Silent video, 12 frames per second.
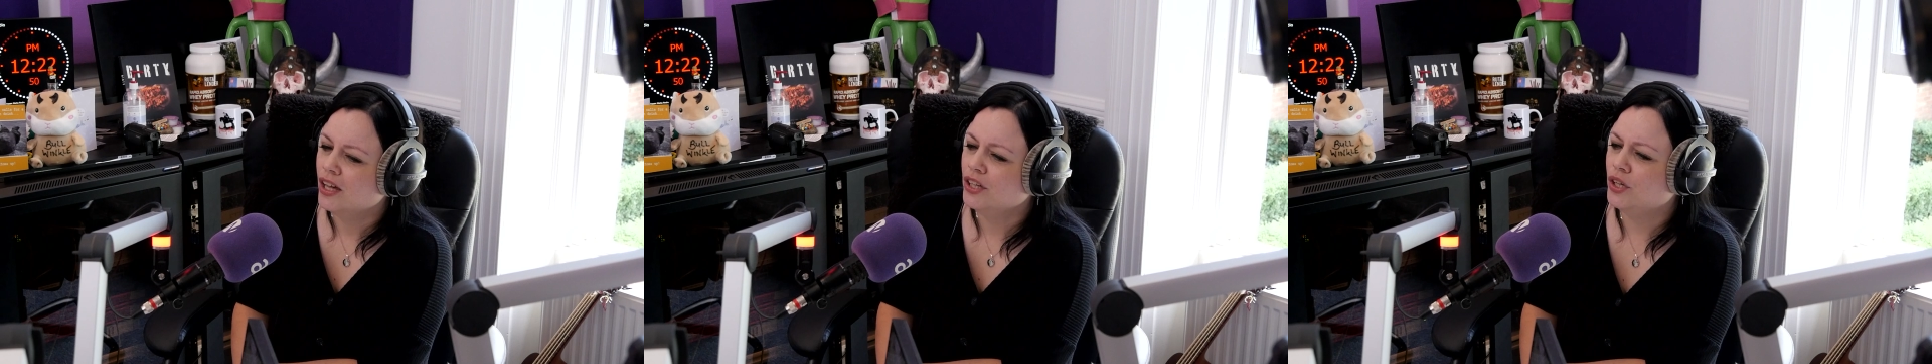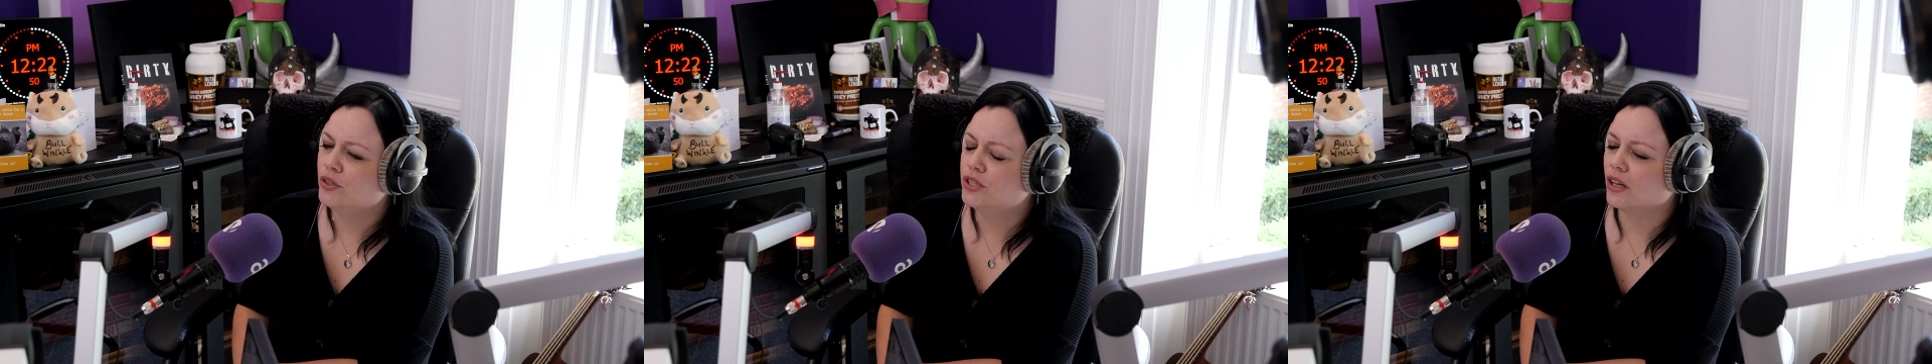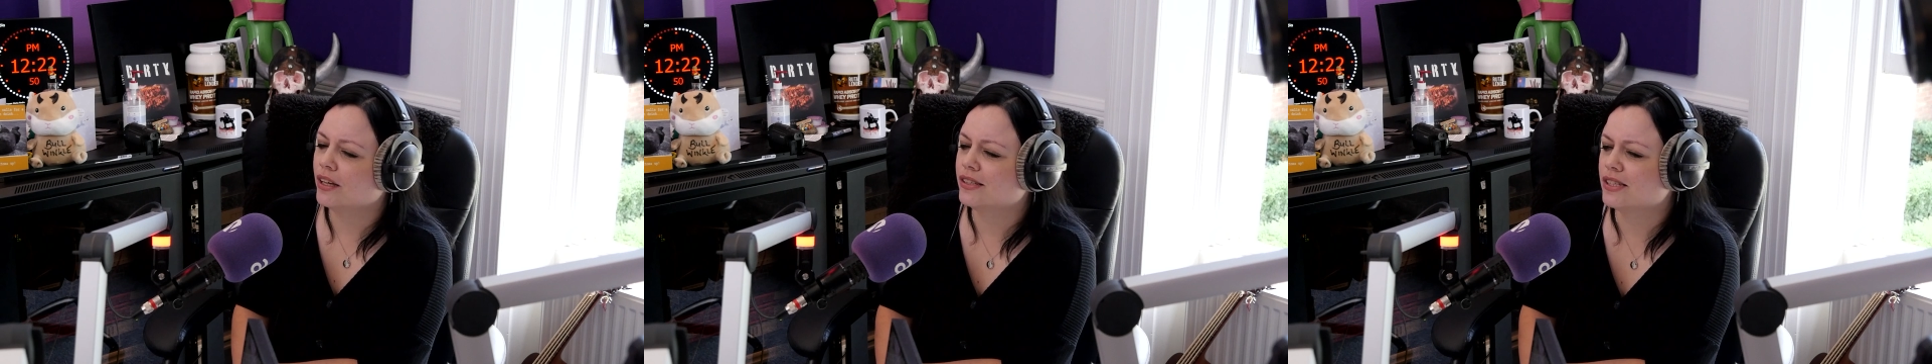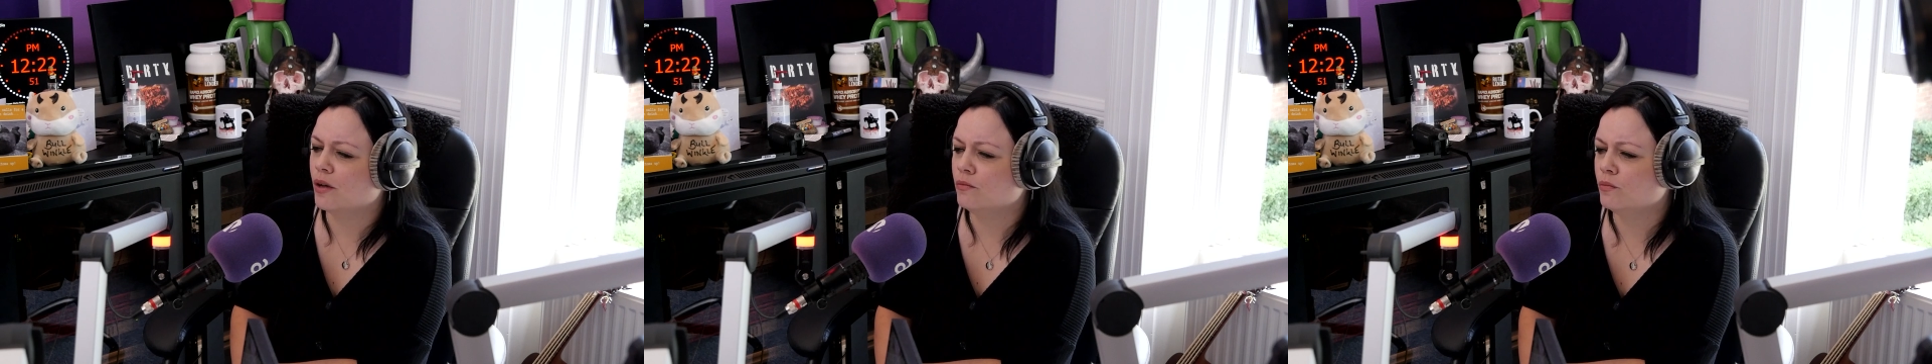You do, like
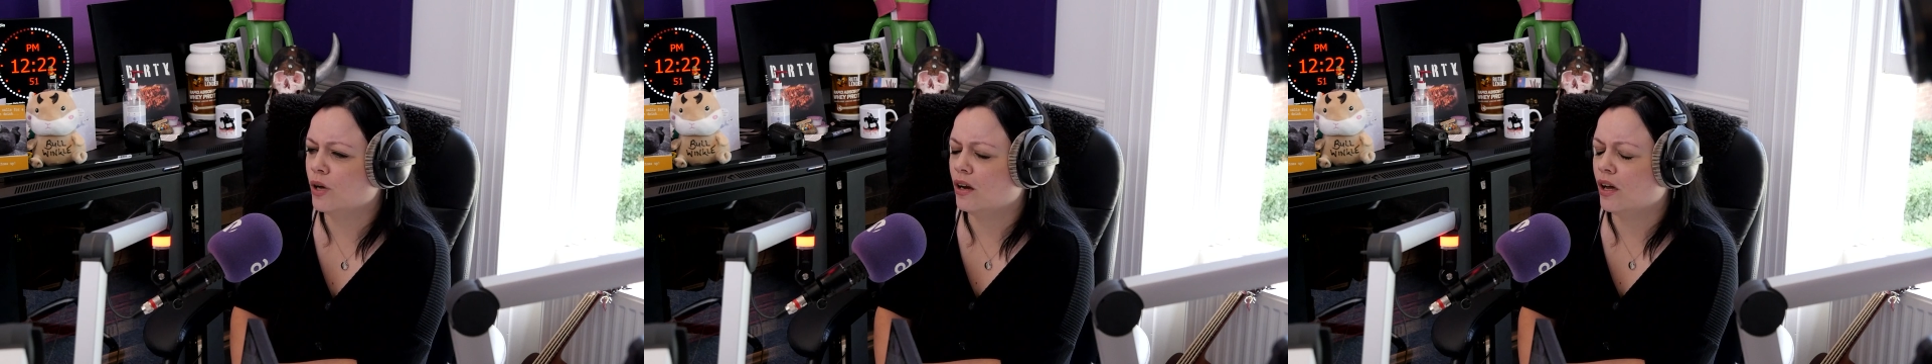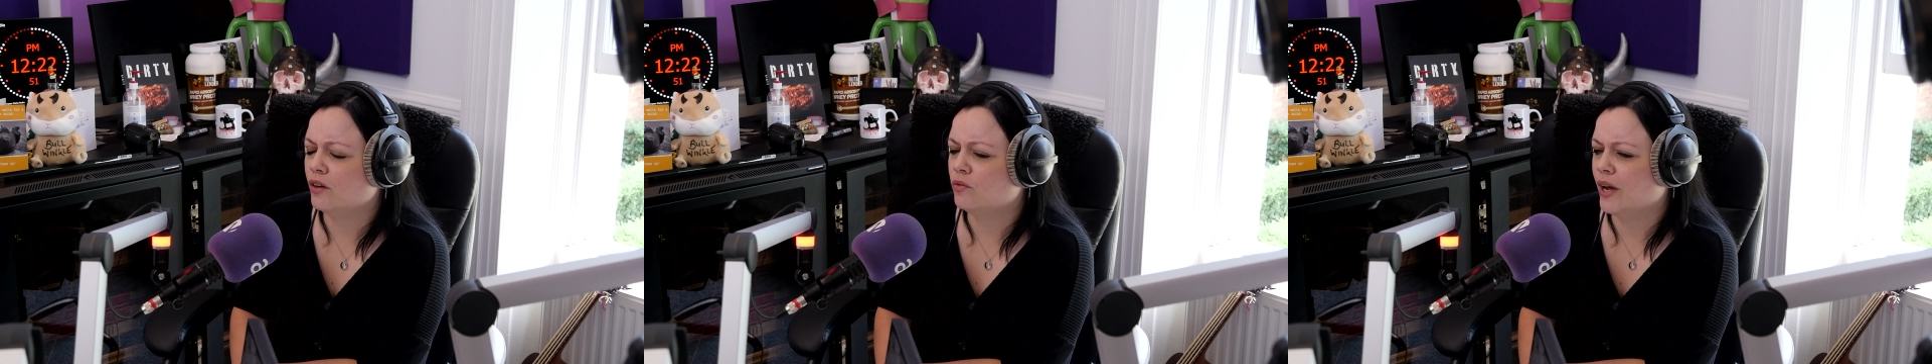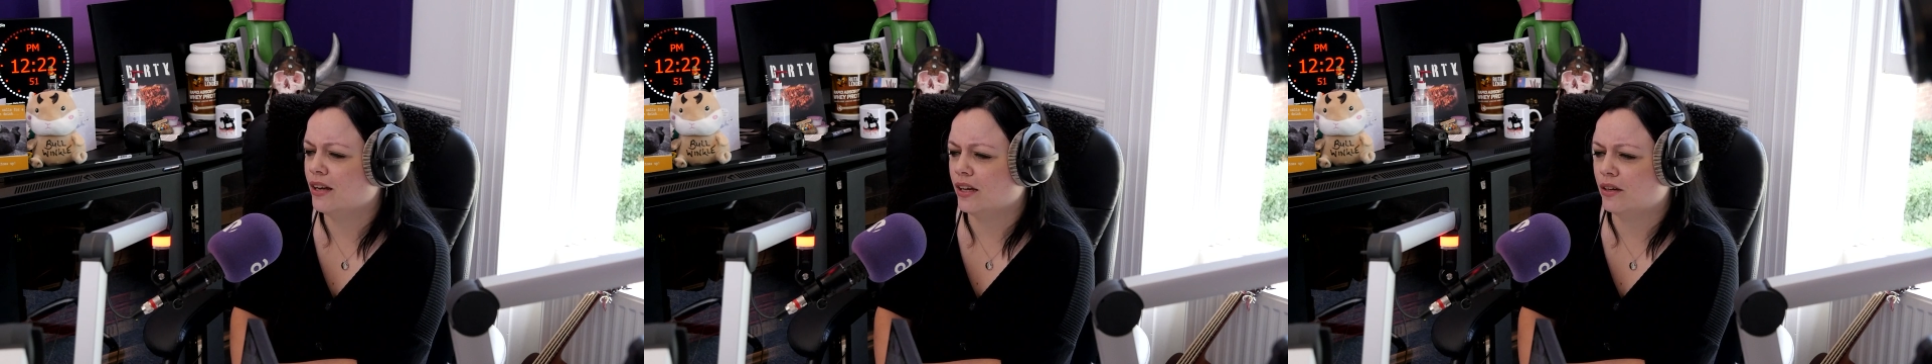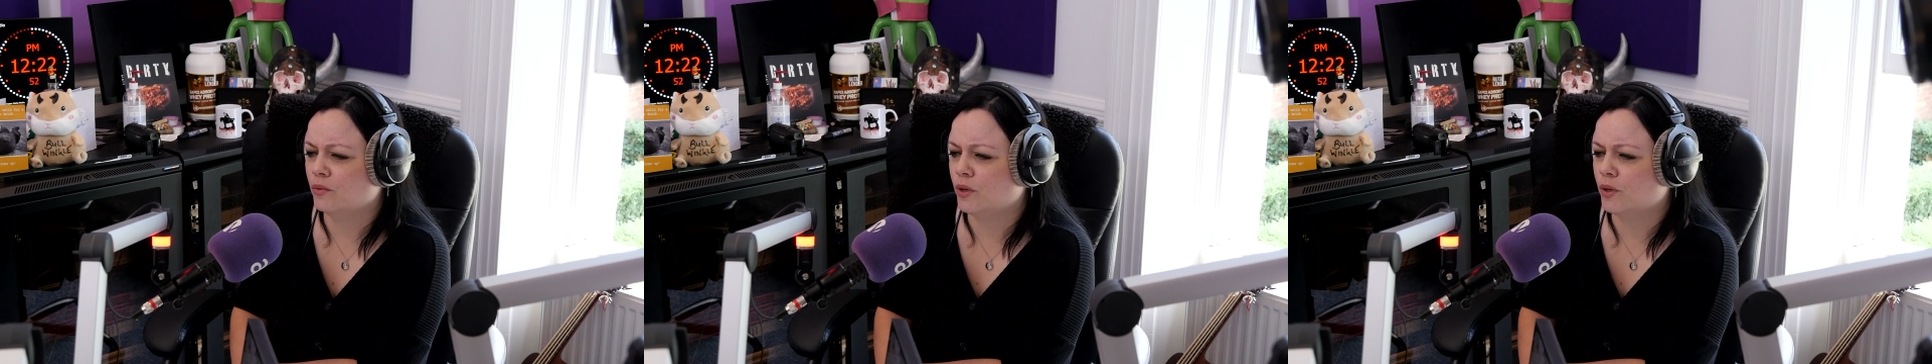someone I read, like